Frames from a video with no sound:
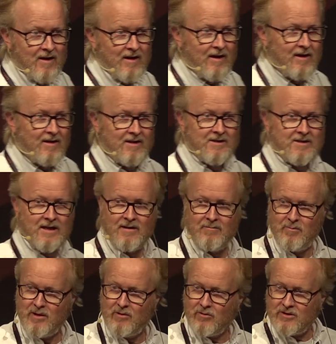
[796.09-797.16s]
And he said,
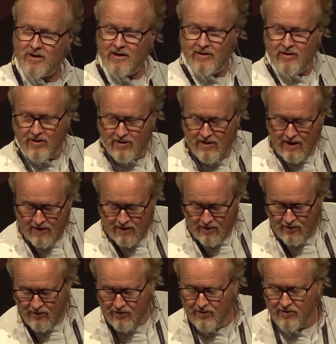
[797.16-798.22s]
because I
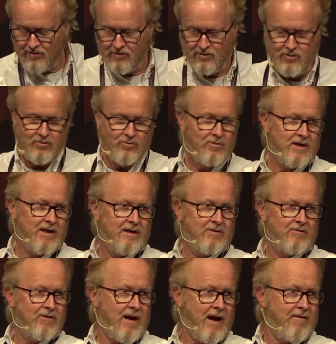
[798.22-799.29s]
do
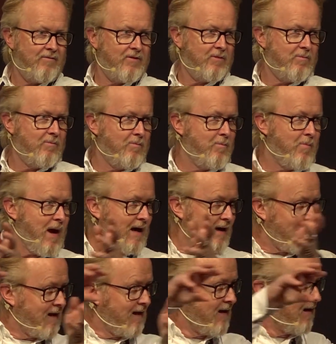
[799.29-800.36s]
need to have them
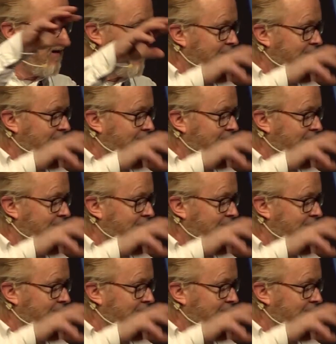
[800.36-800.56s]
back,